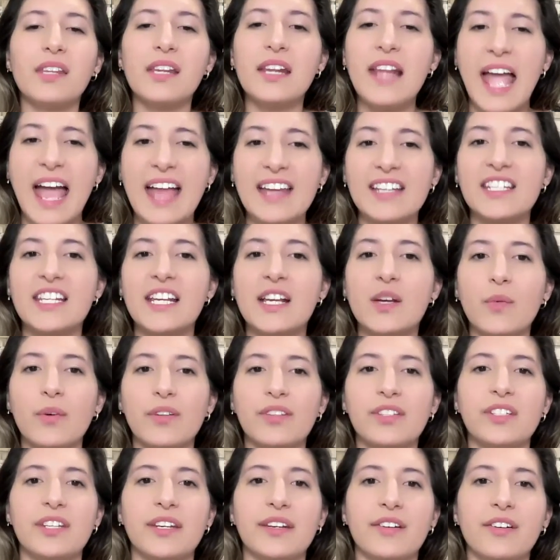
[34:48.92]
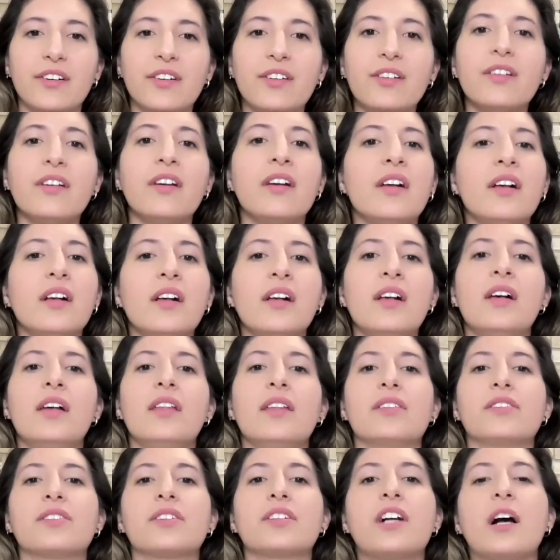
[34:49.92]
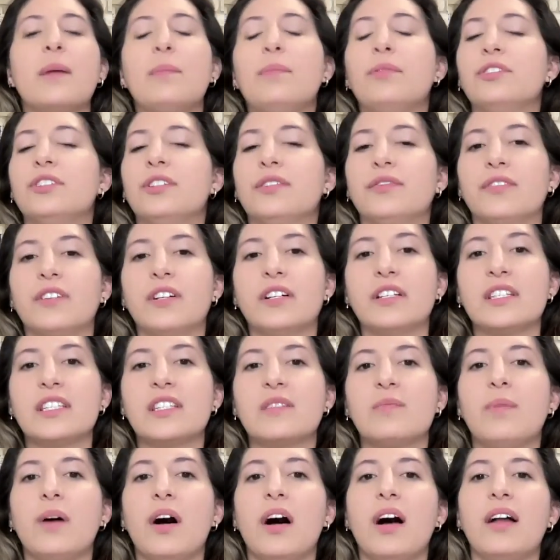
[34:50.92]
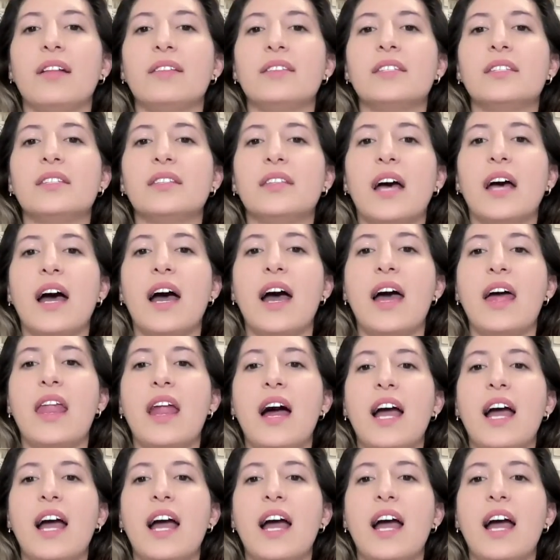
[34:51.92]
ending with dinner. There's a couple different spots that